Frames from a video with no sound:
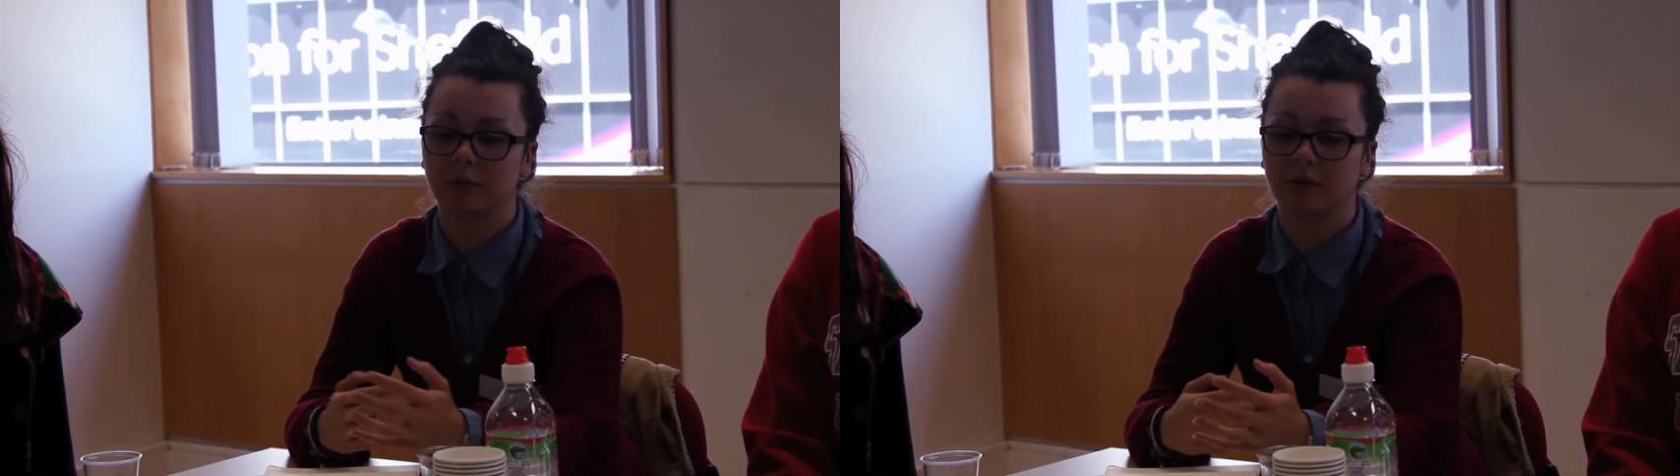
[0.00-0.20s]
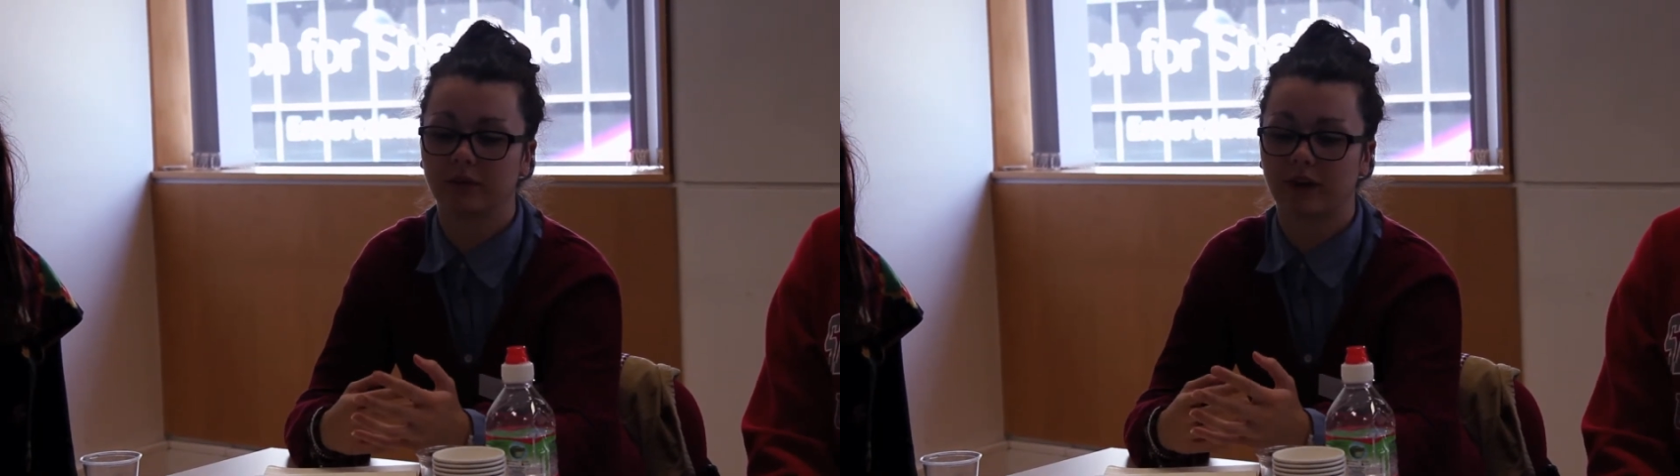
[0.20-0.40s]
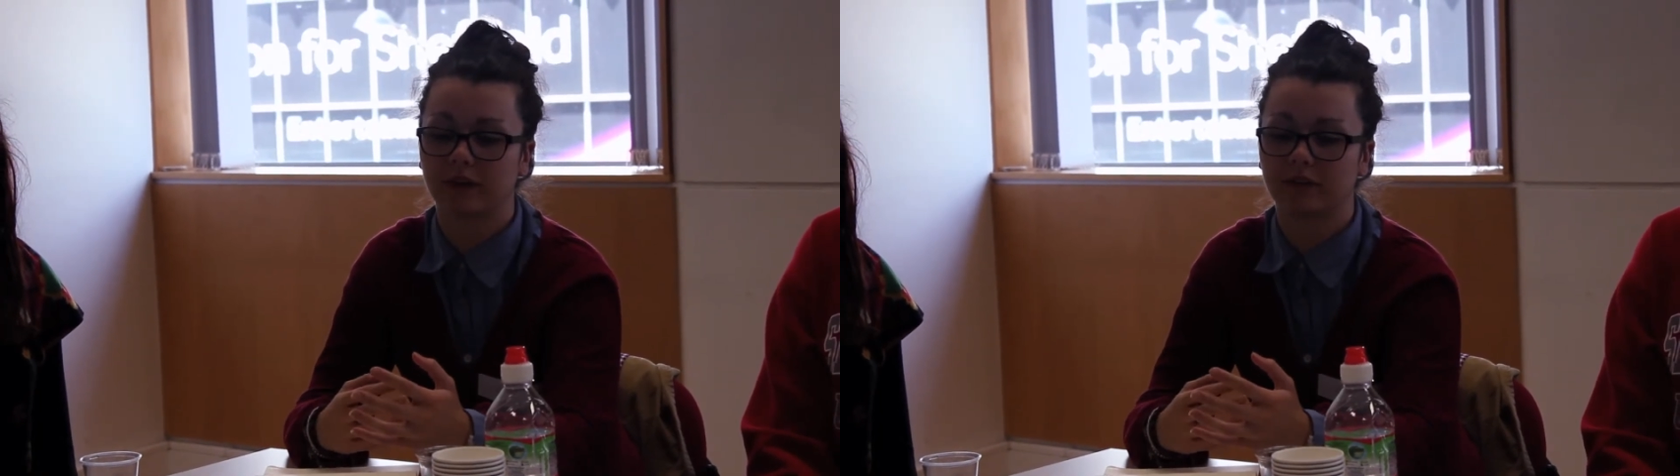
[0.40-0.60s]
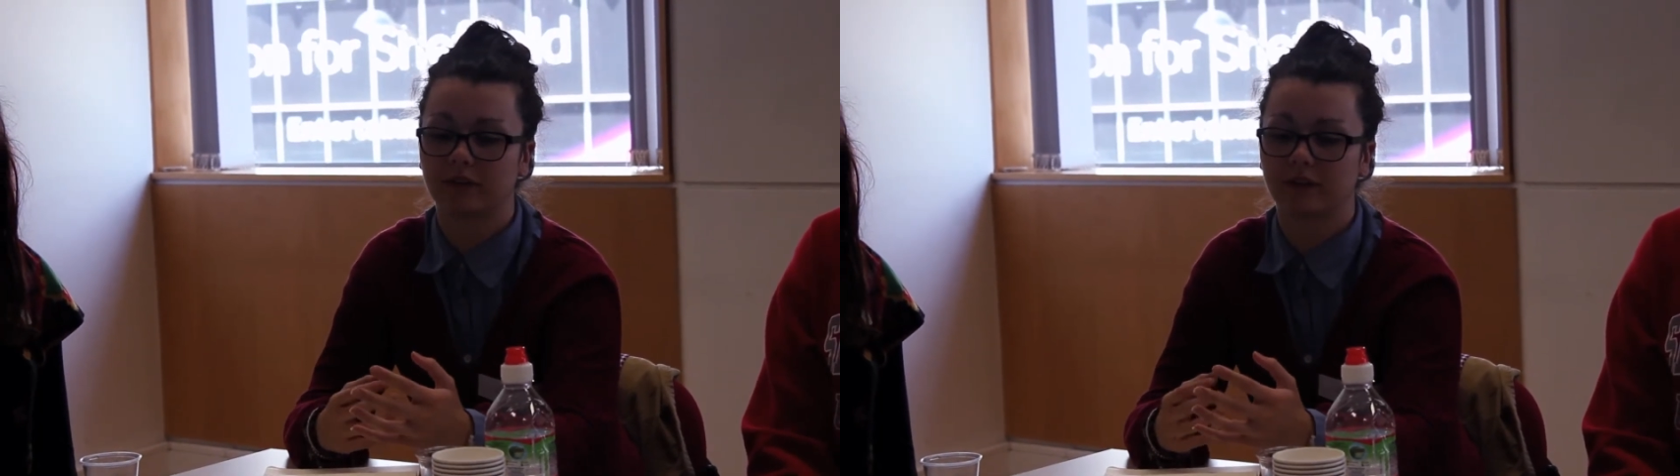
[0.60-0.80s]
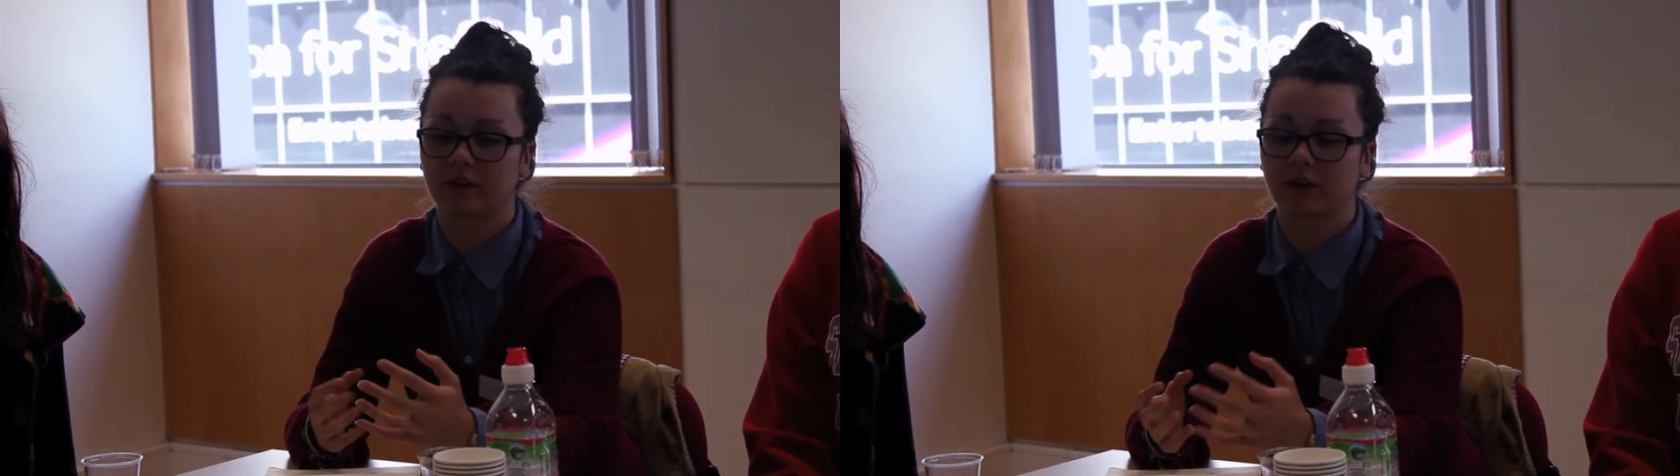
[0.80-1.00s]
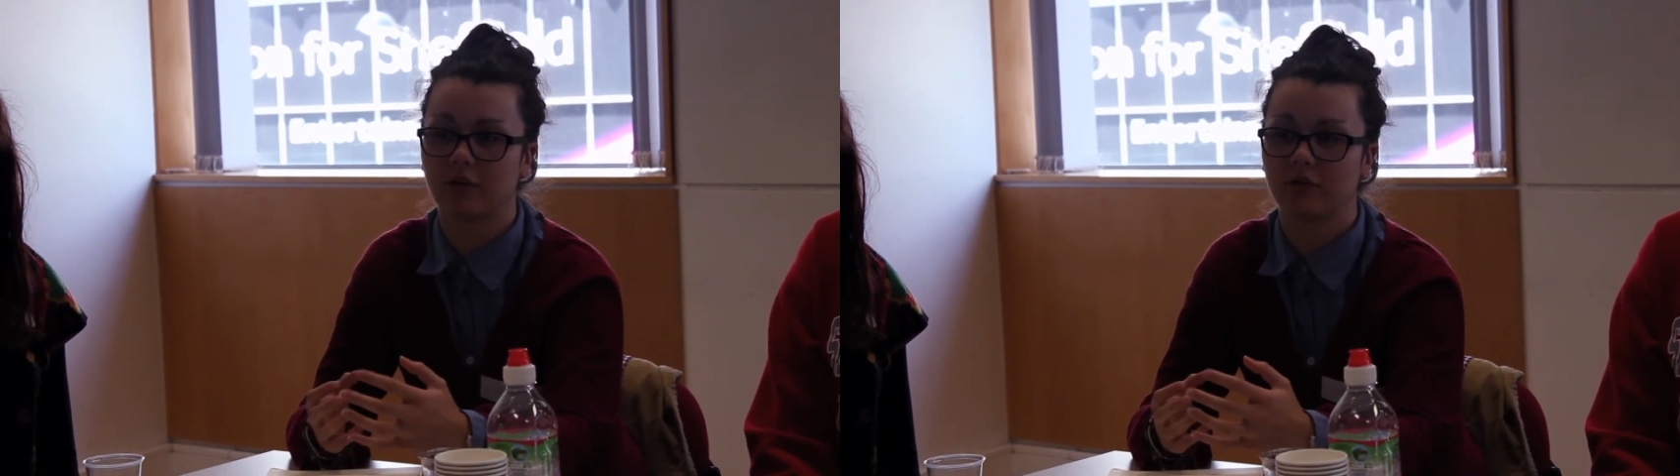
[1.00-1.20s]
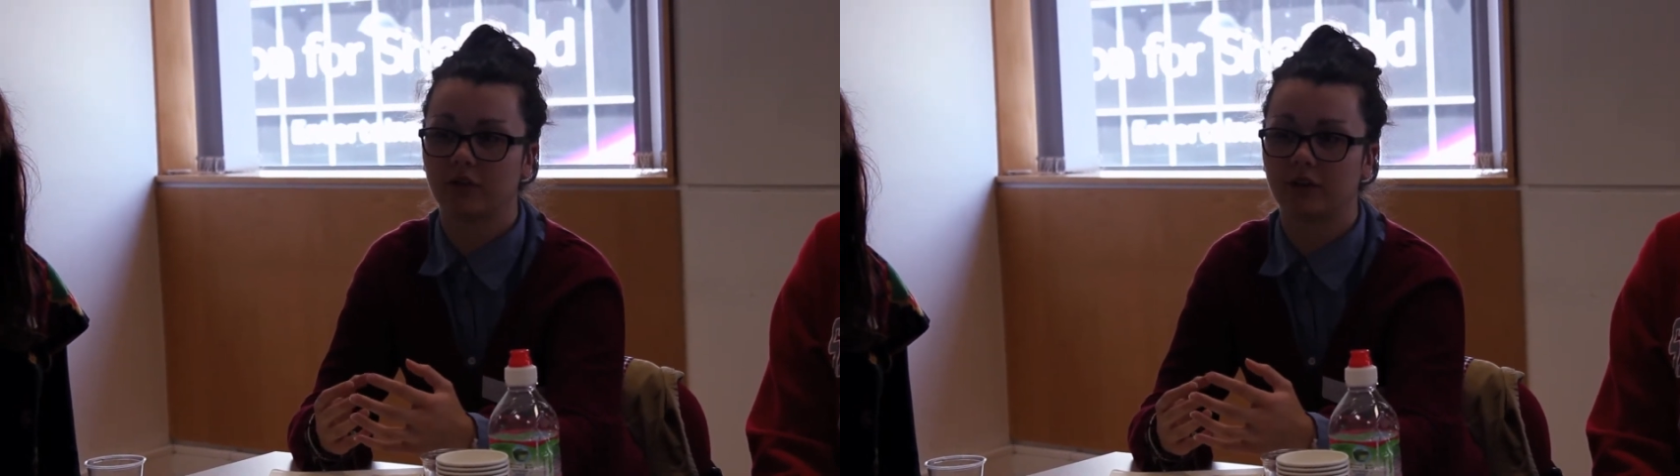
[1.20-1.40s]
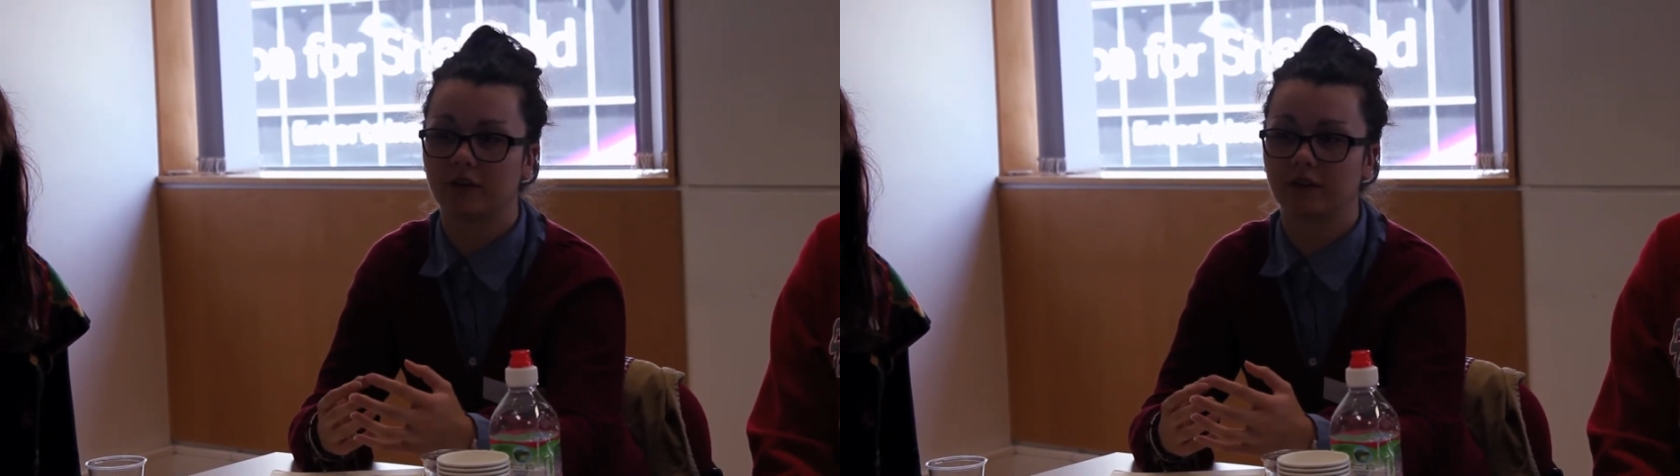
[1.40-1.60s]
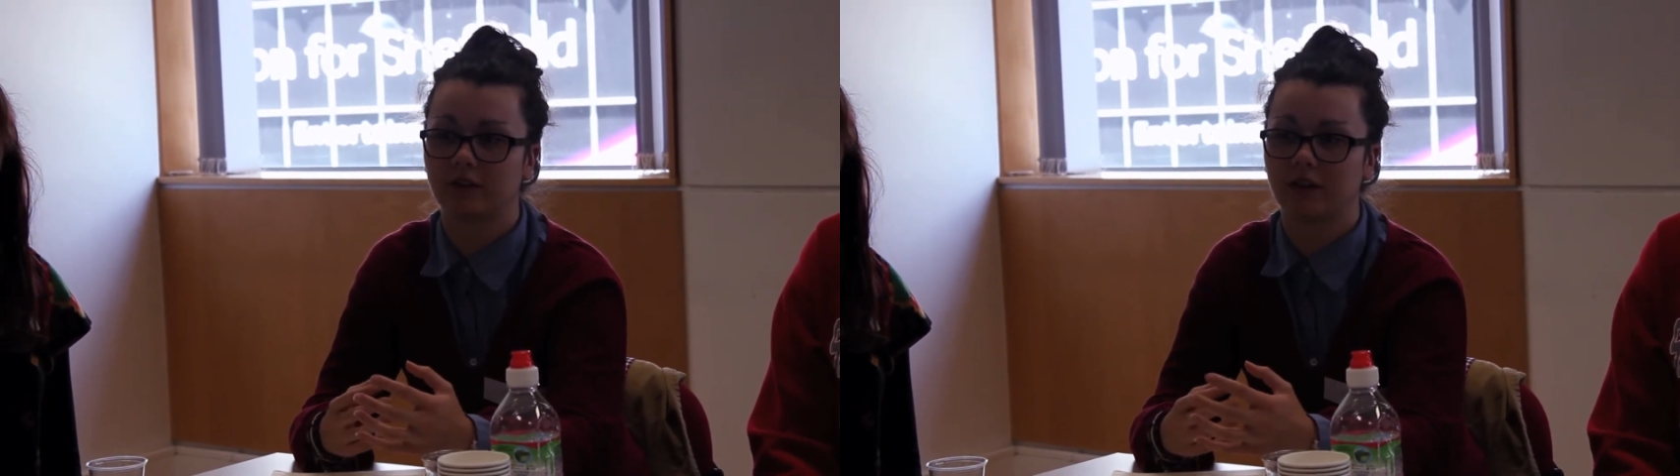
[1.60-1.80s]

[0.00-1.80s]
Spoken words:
built that confidence and